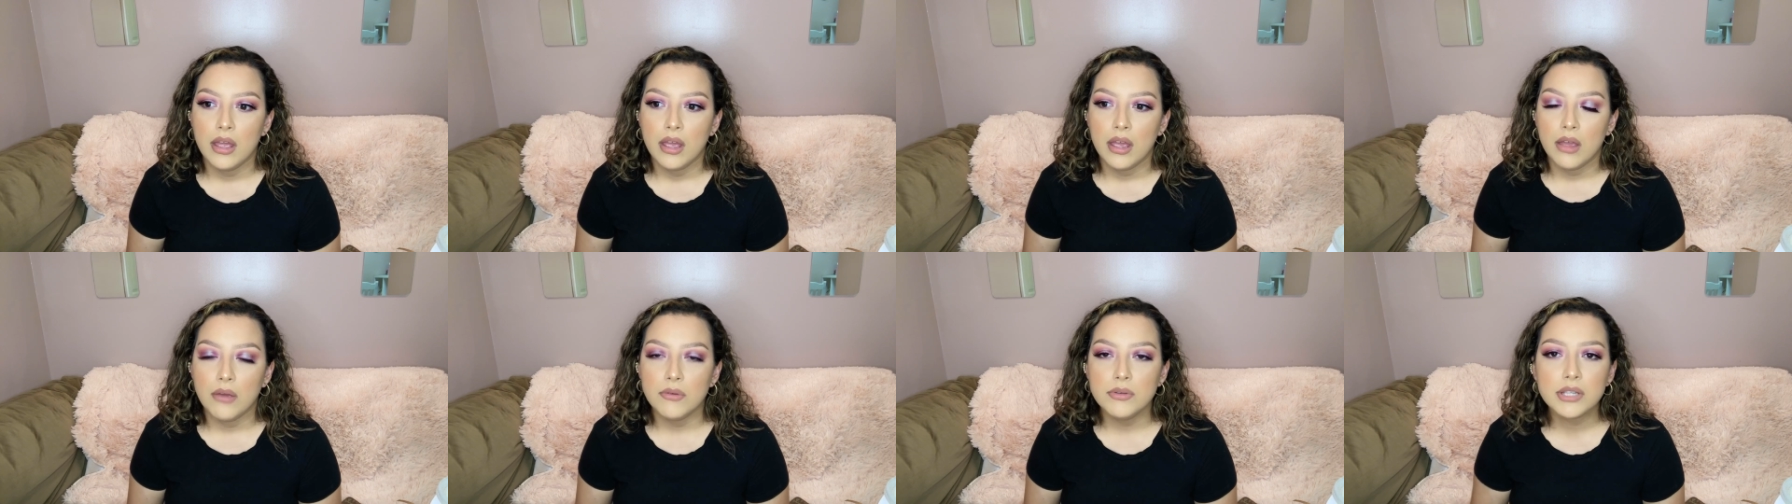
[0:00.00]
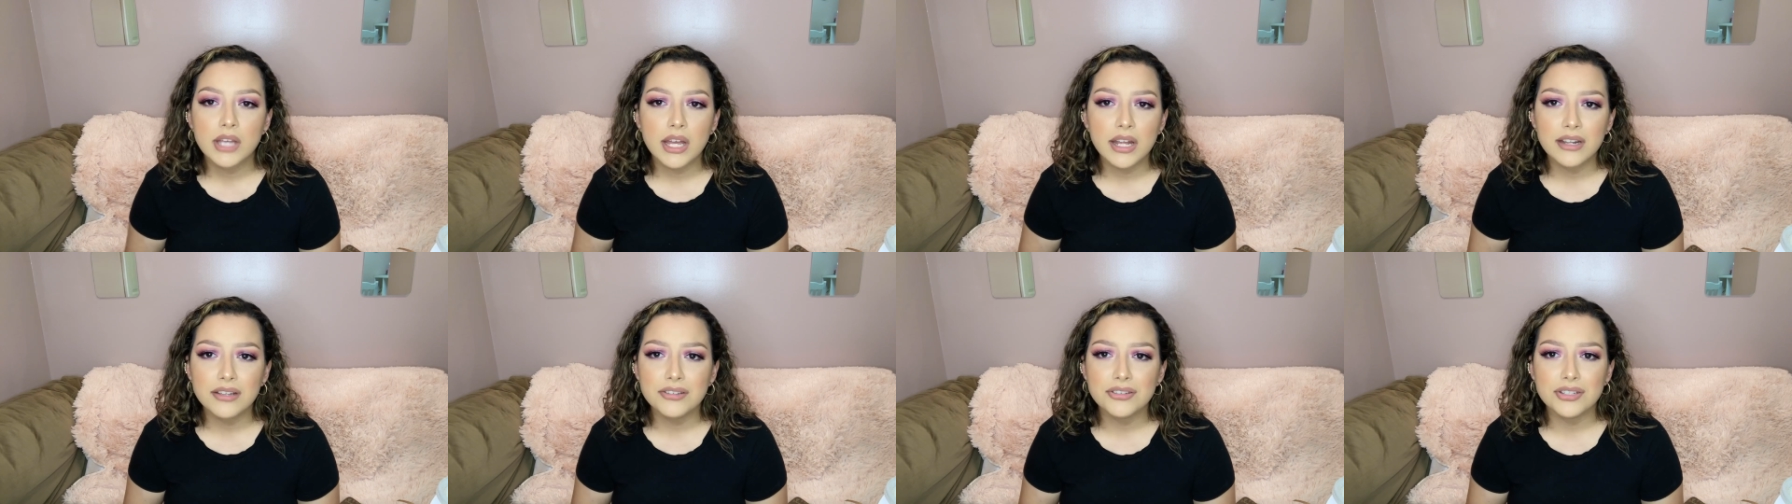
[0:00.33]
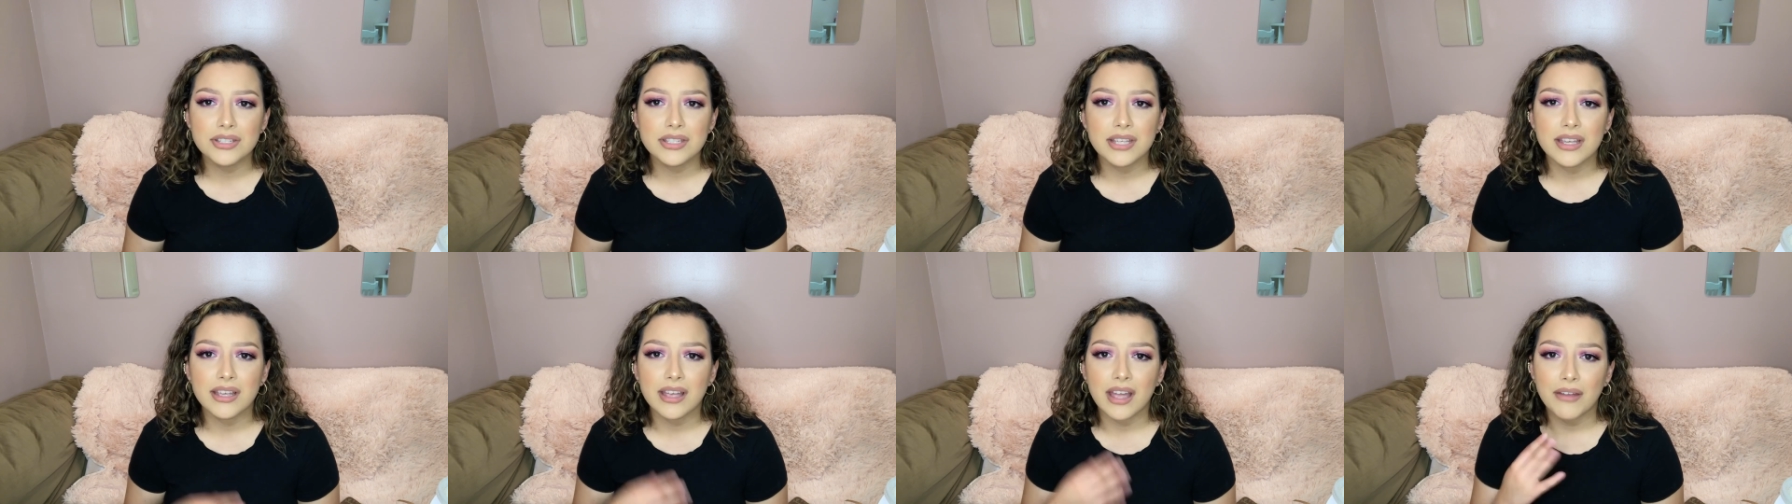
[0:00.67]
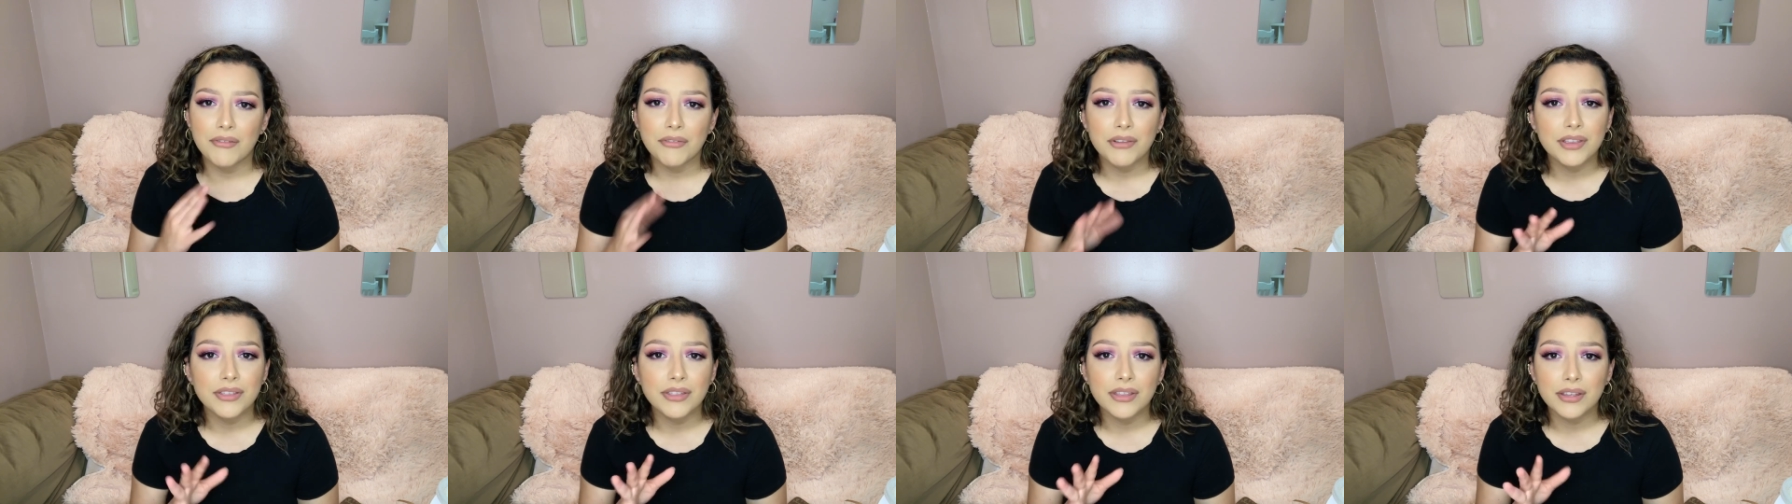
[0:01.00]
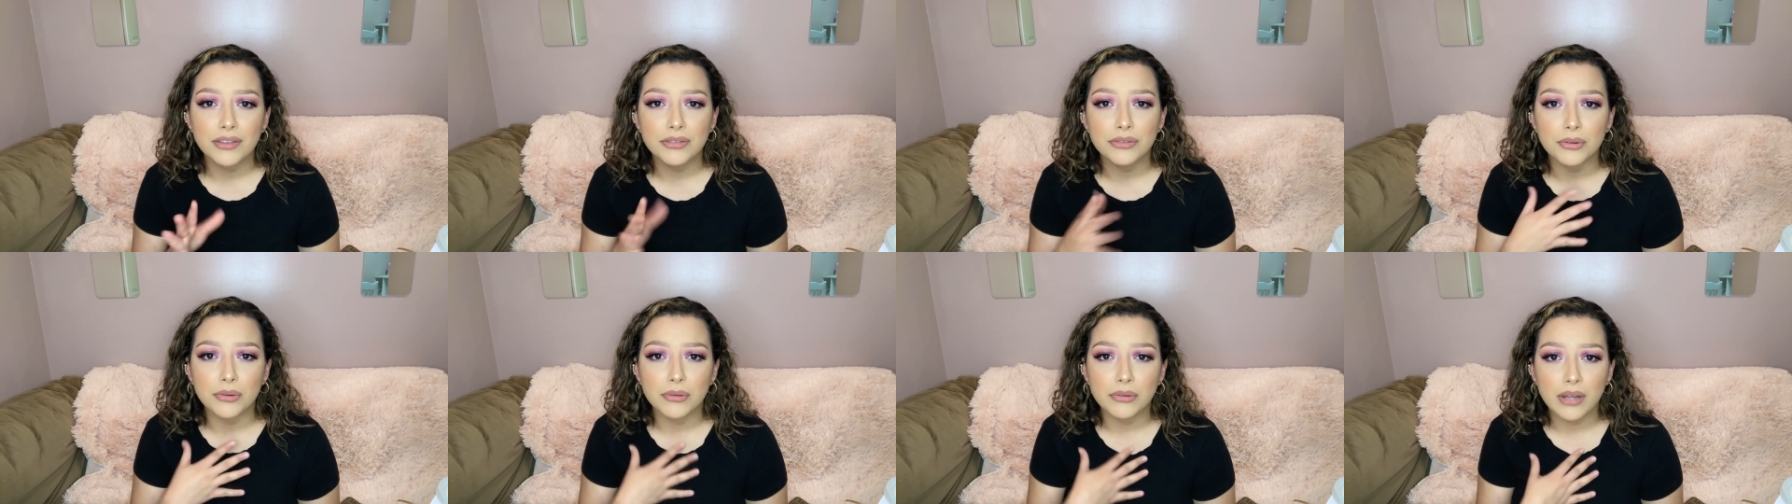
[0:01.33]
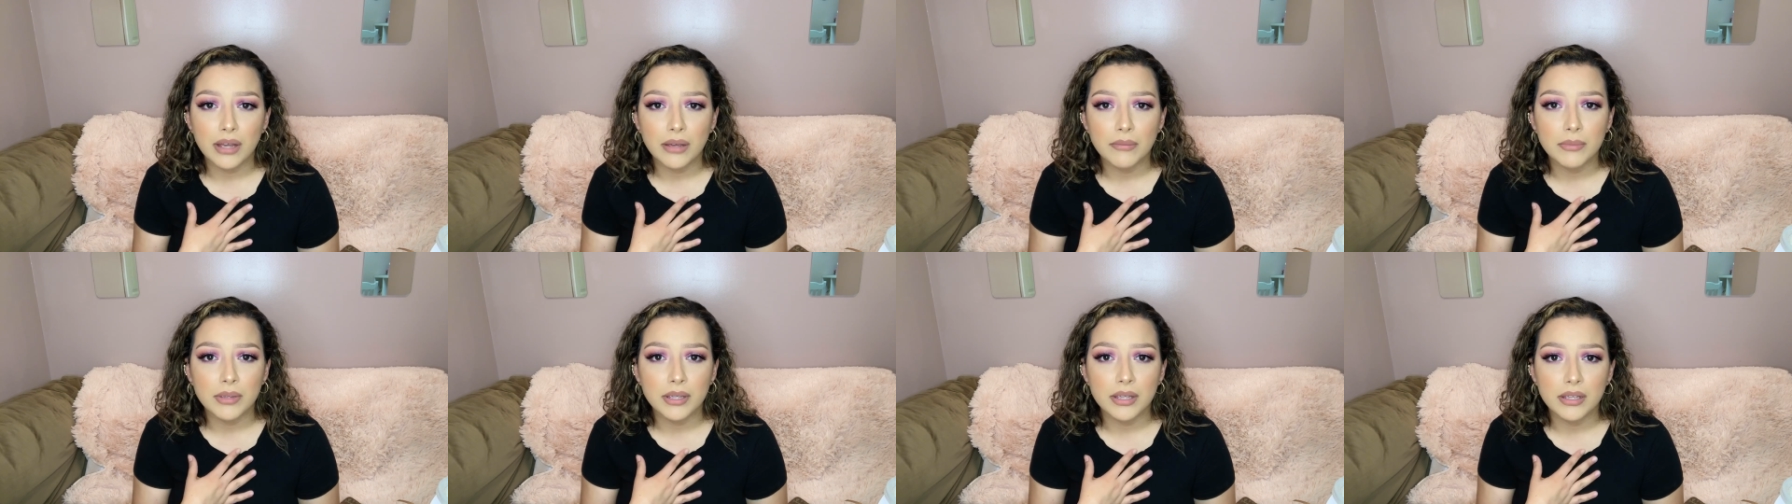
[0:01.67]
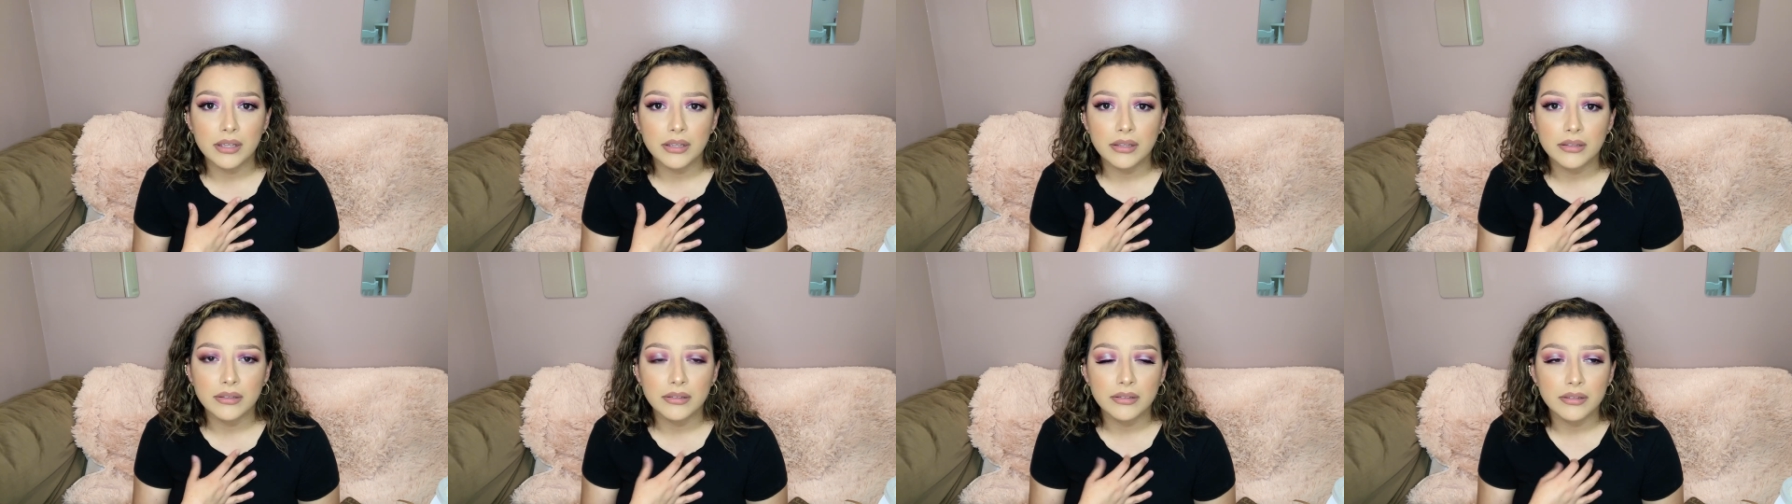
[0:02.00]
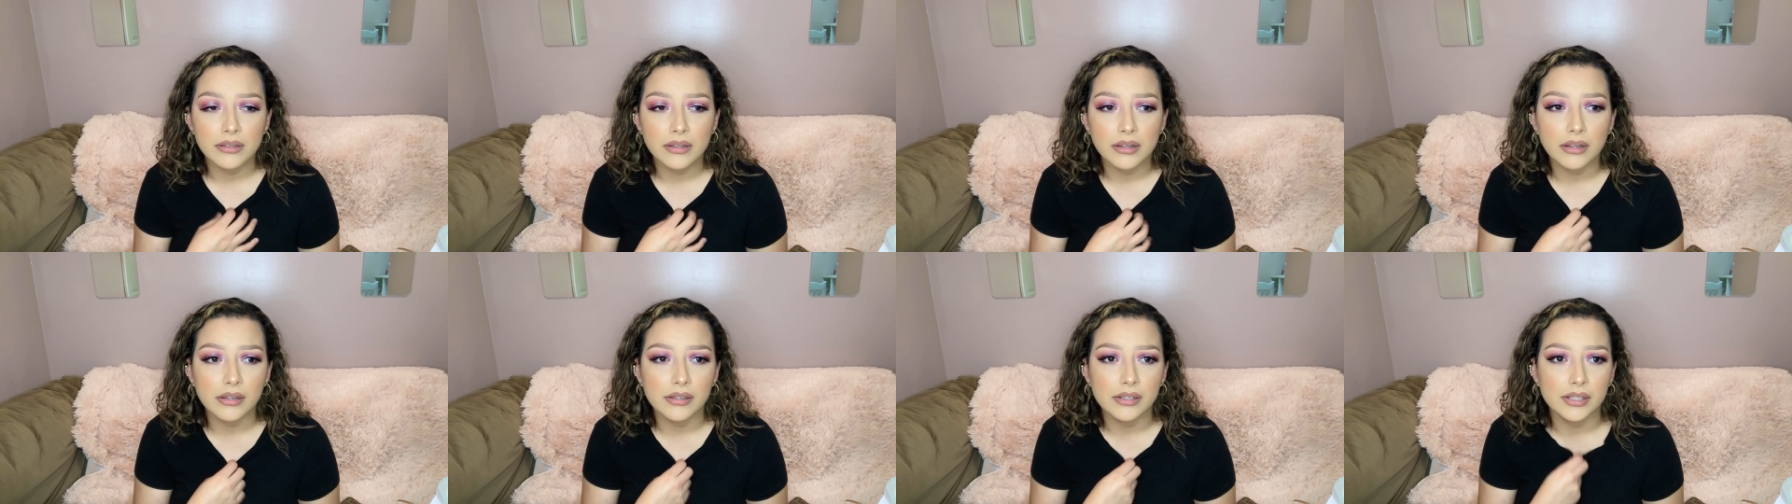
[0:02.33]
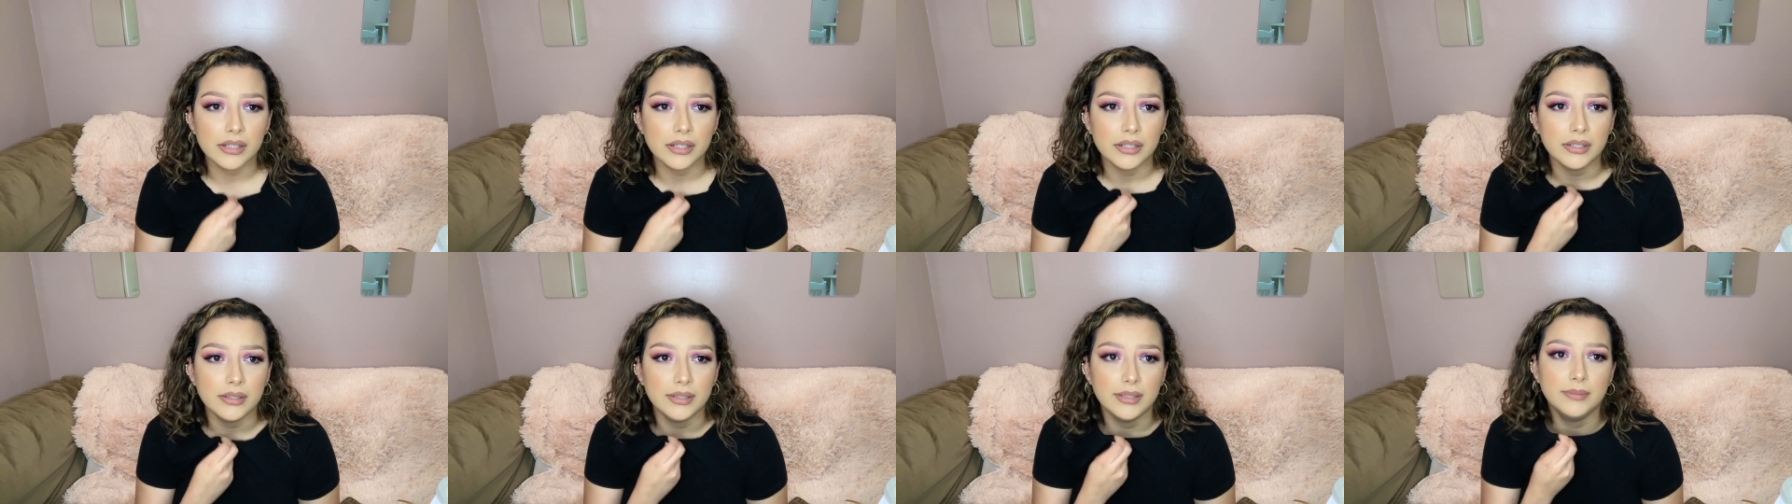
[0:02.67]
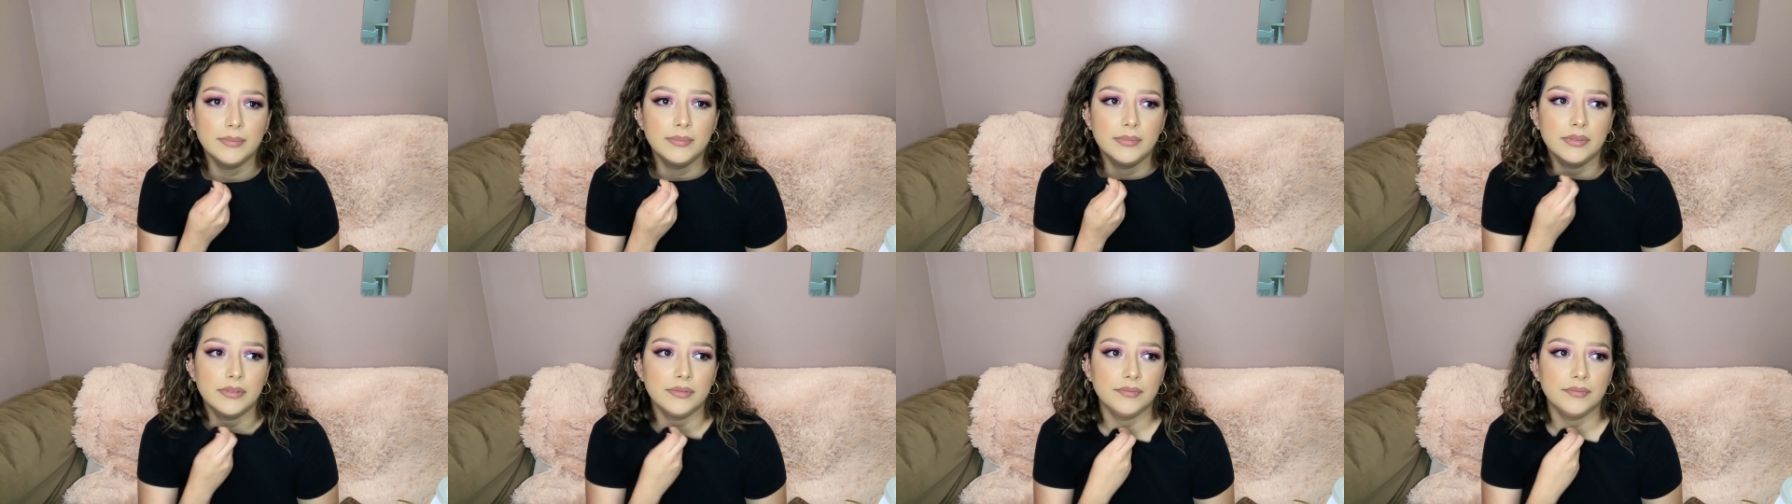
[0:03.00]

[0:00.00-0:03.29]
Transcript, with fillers: it was kind of just like everything thrown at me um